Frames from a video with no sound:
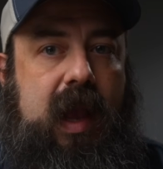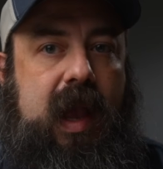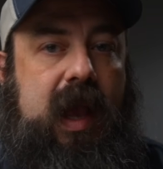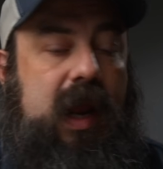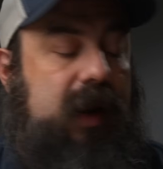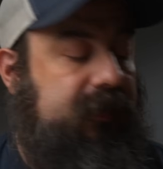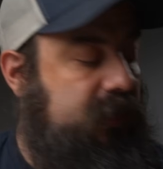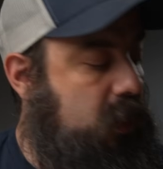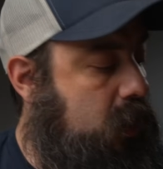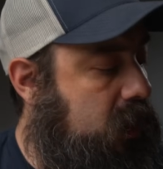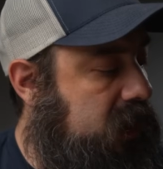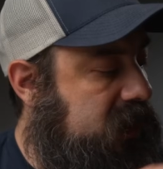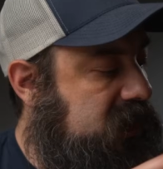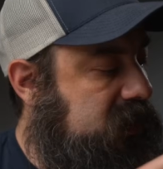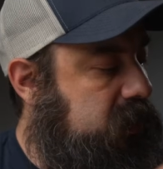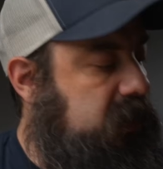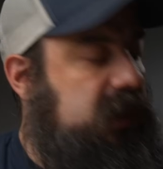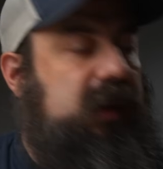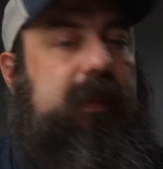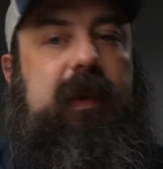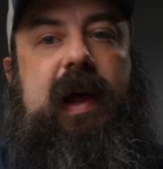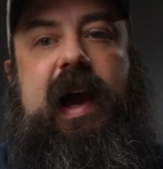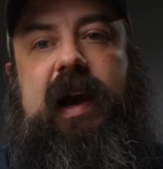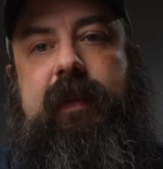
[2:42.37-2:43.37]
And of course,
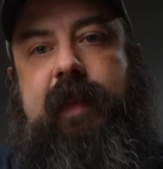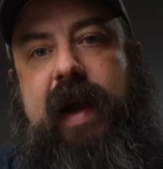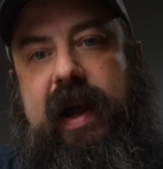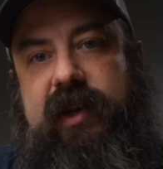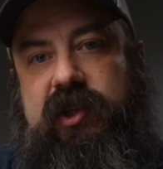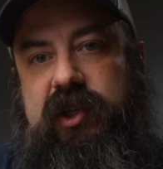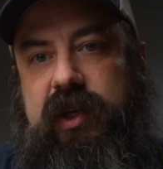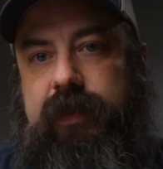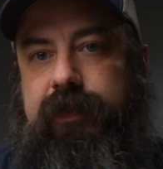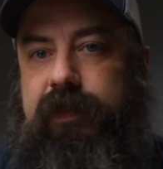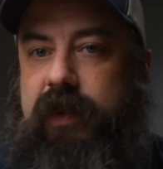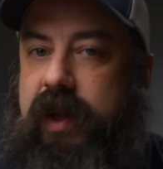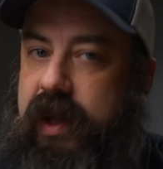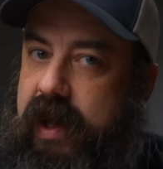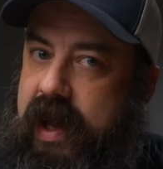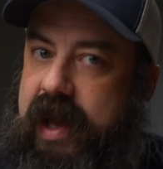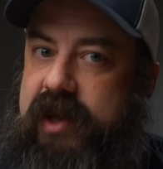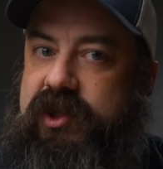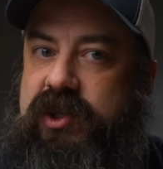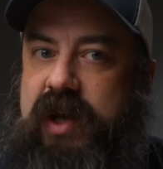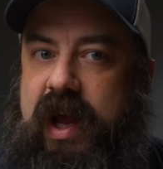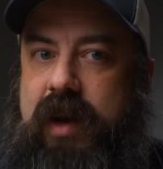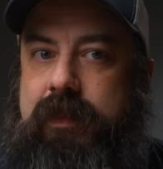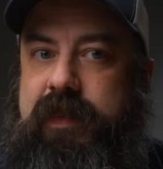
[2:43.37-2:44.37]
with the Blackmagic, I
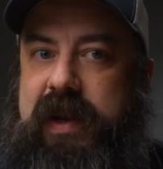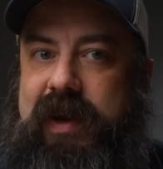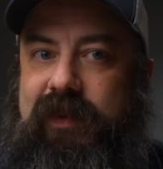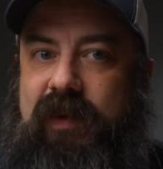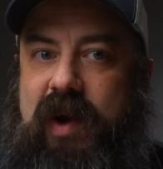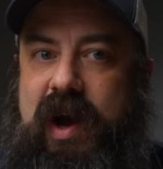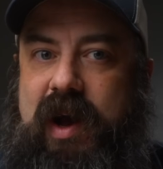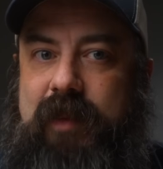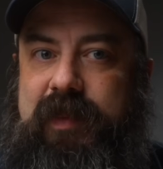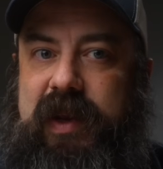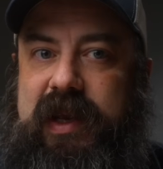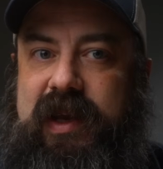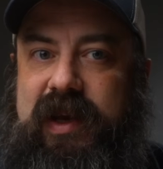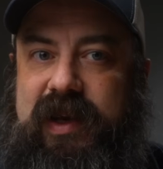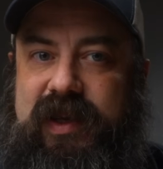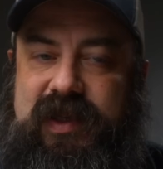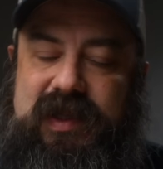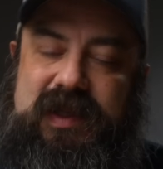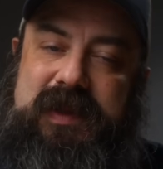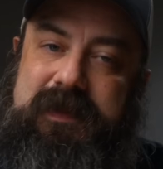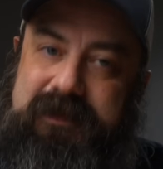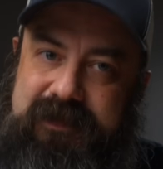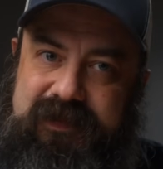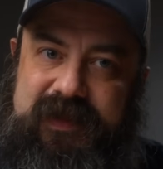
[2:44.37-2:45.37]
shot in B-RAW
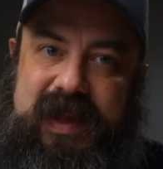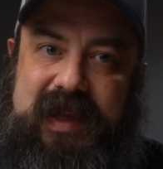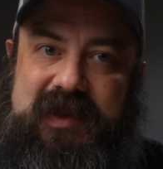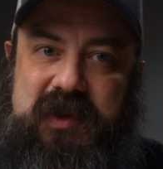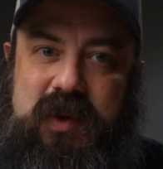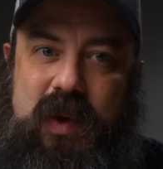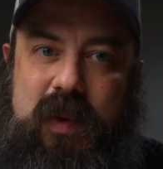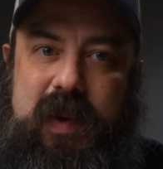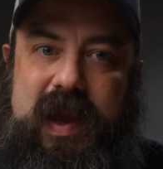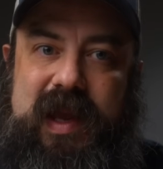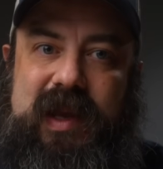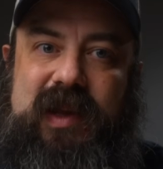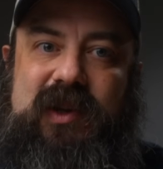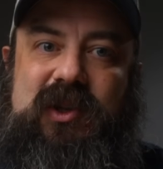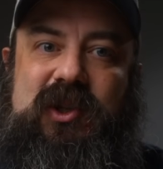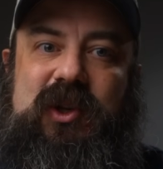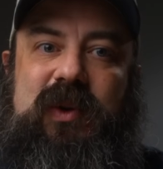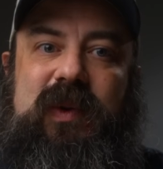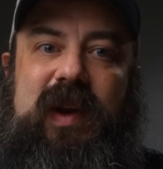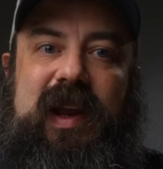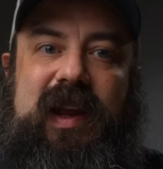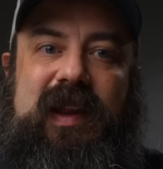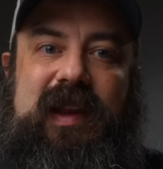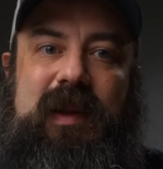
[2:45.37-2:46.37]
because that's the only way you can
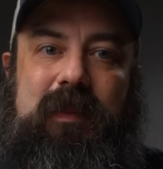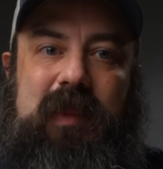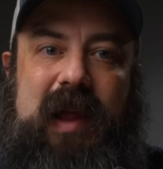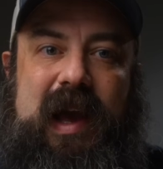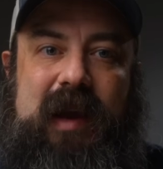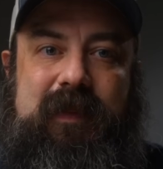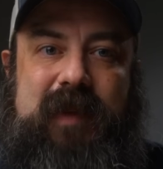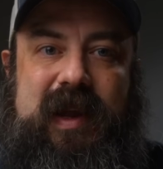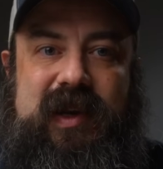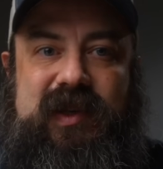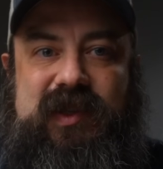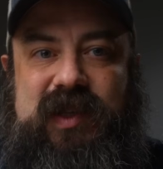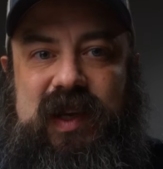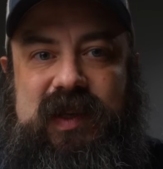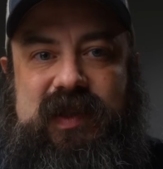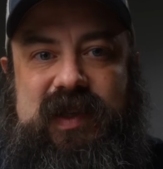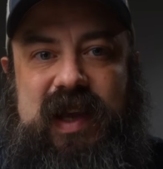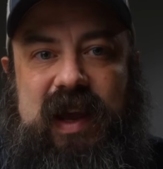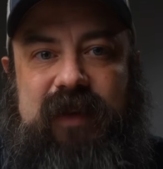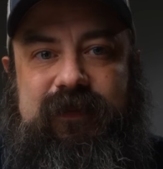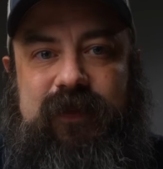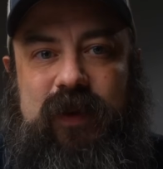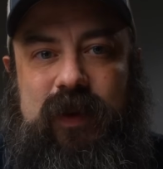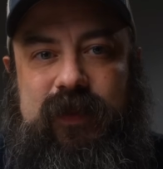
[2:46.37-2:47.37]
shoot in the Blackmagic
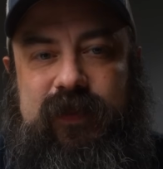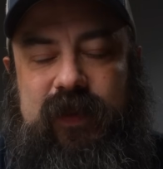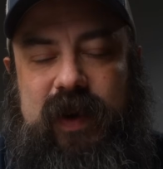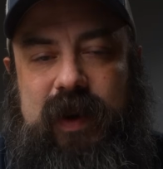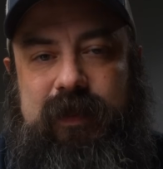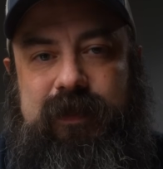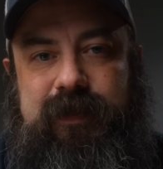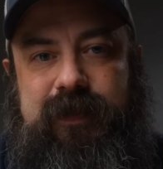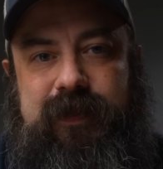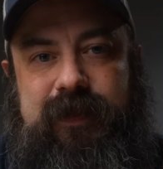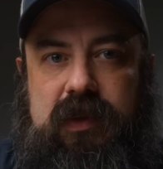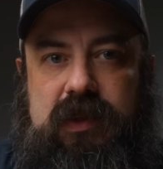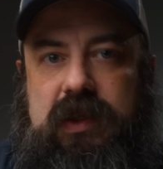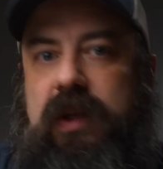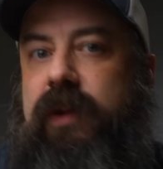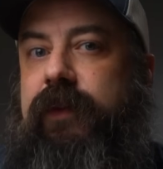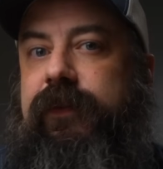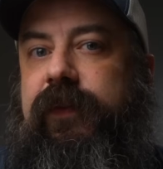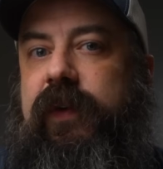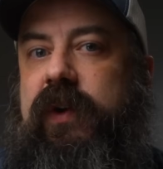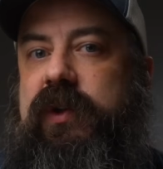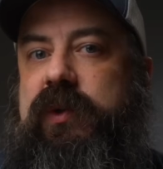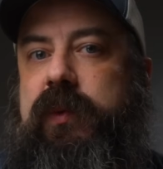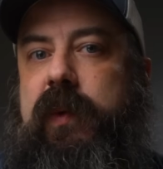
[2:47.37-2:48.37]
6K full frame. So the
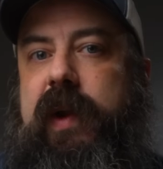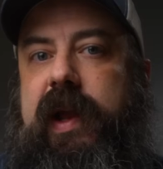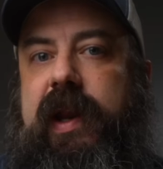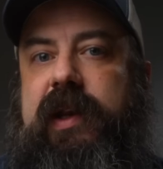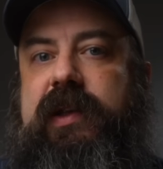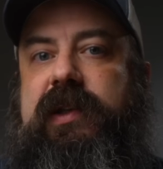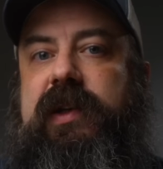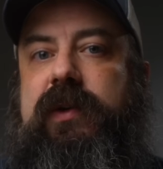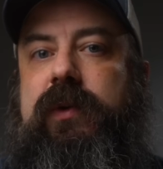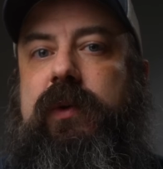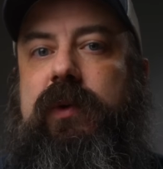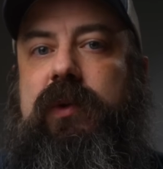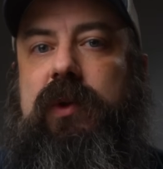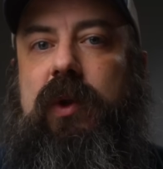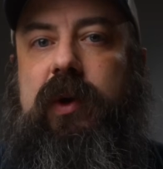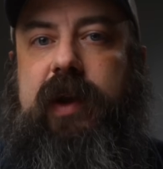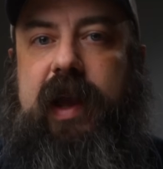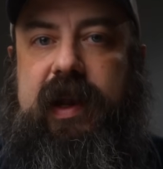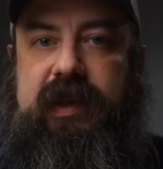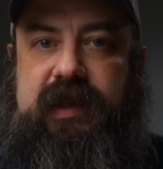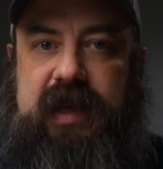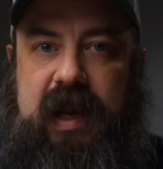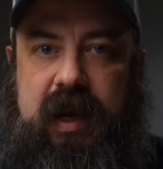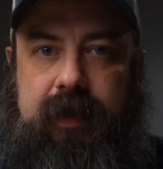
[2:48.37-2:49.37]
first way to look
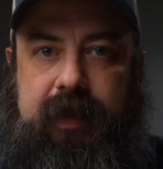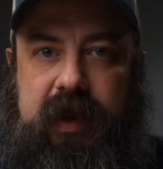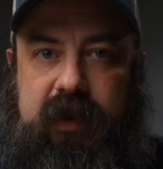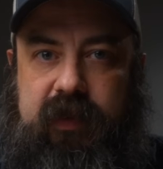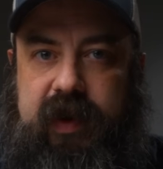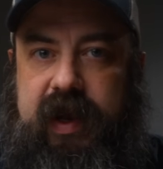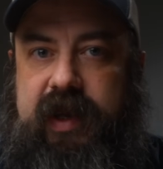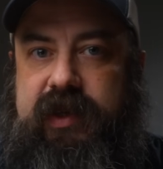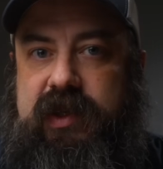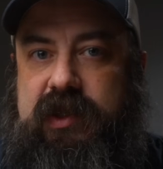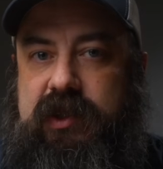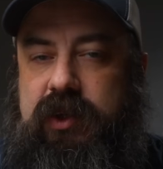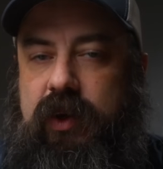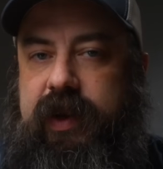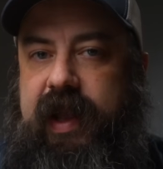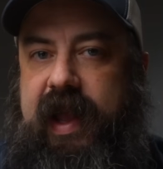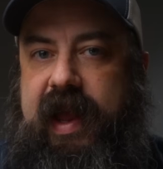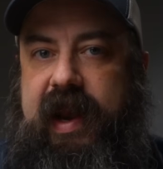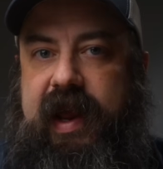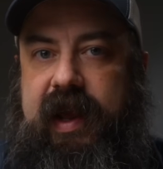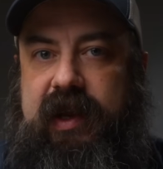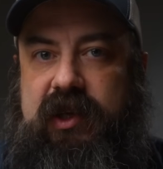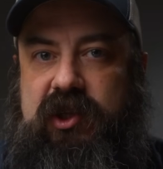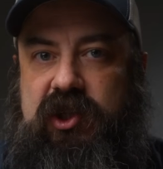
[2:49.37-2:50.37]
at dynamic range is look
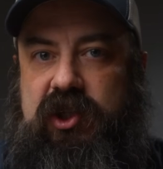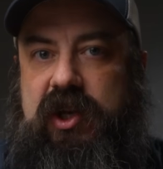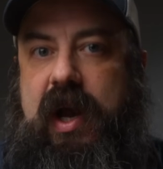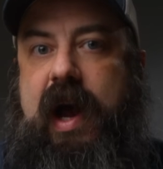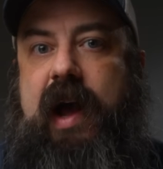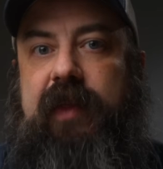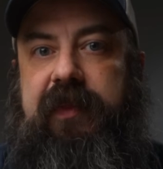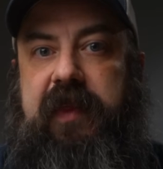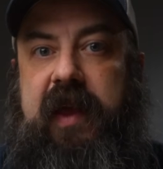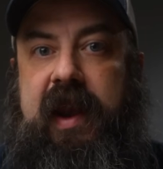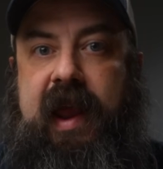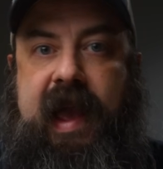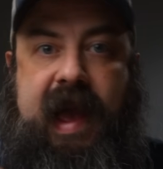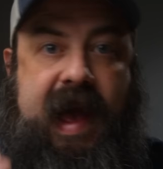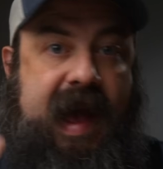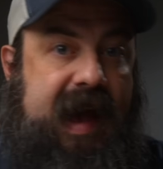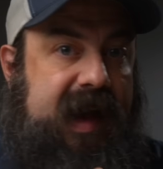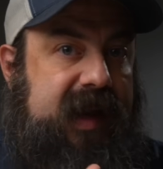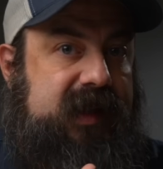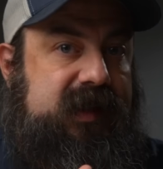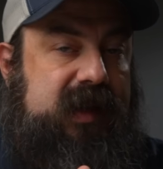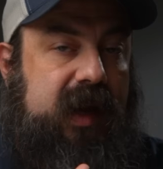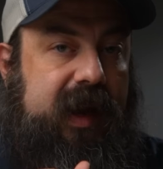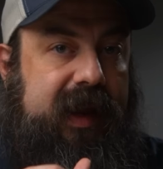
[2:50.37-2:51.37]
at a shot that
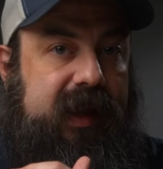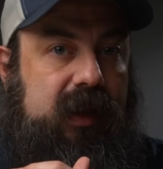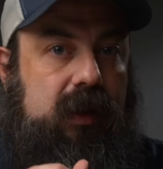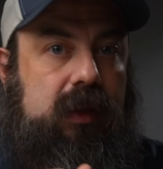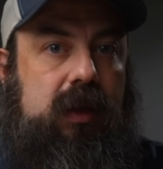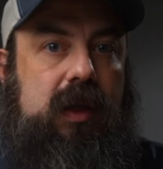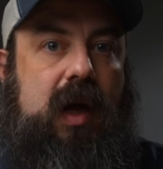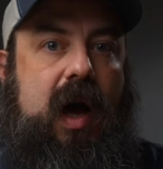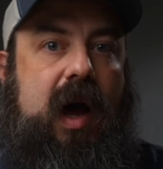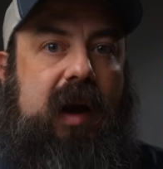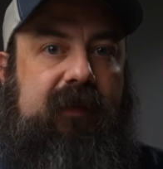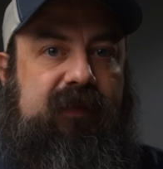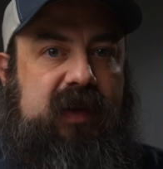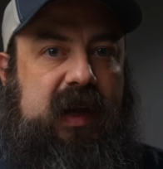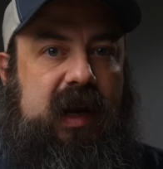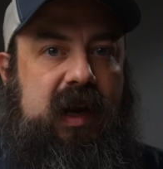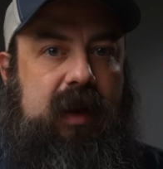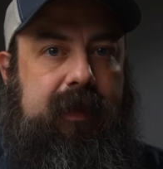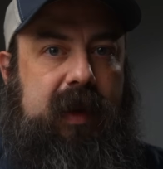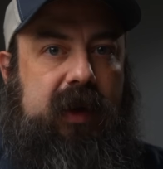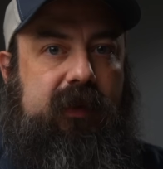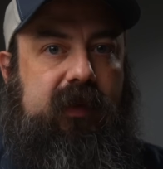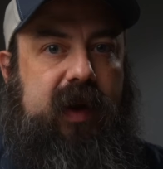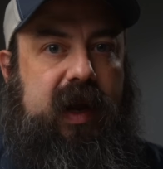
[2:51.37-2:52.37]
has a lot of
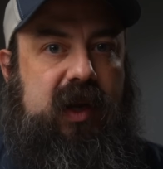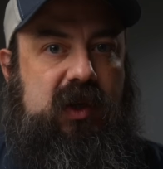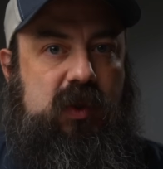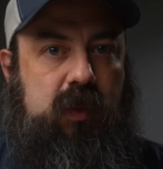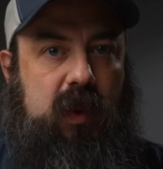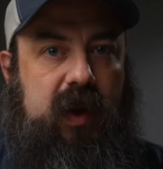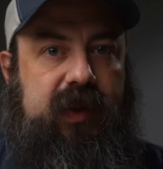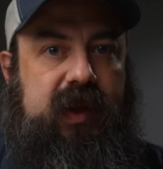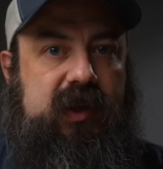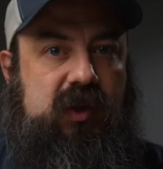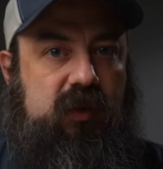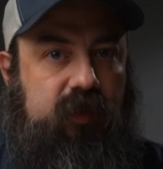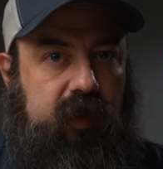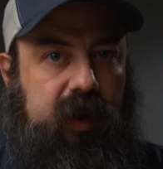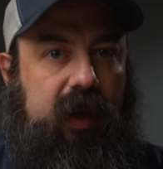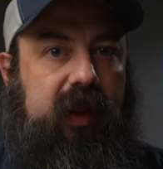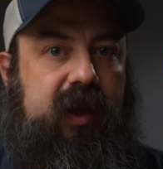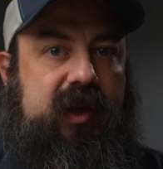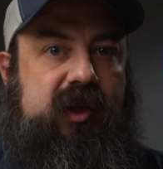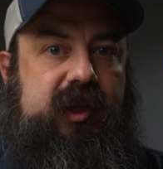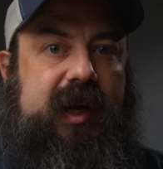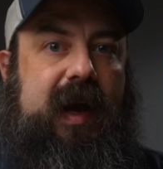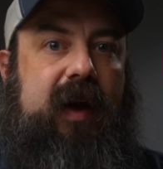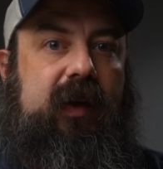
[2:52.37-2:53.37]
dynamic range, one that's
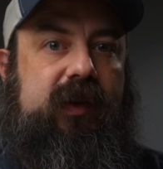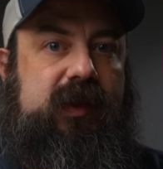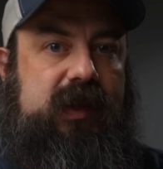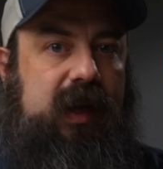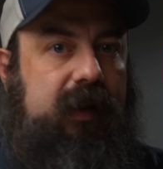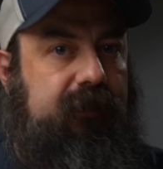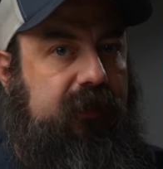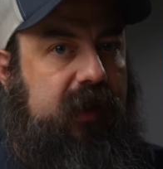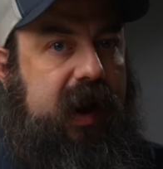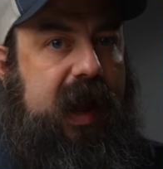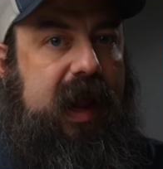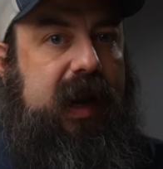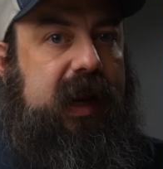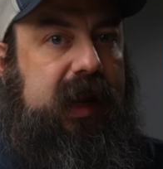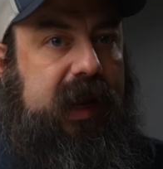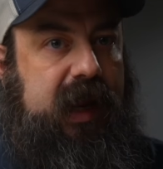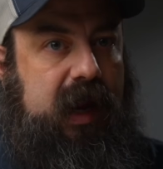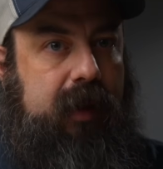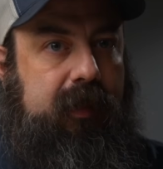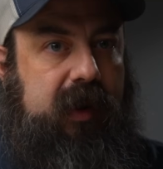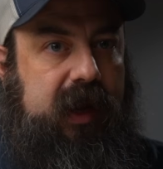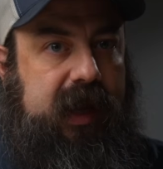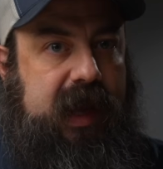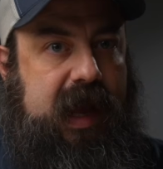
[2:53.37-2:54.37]
really challenging for any
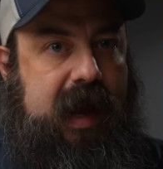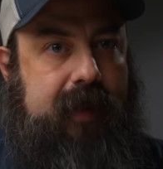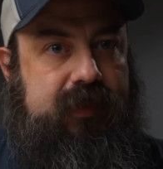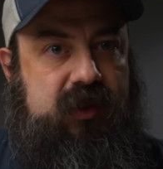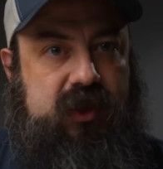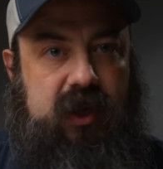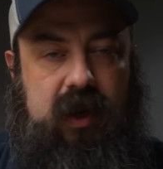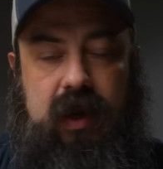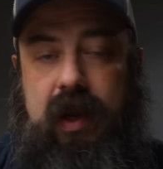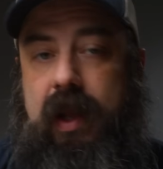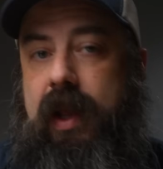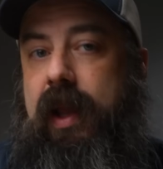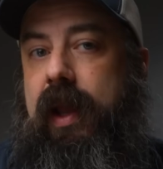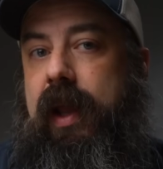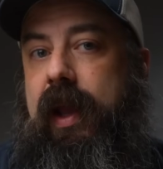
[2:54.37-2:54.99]
camera to capture.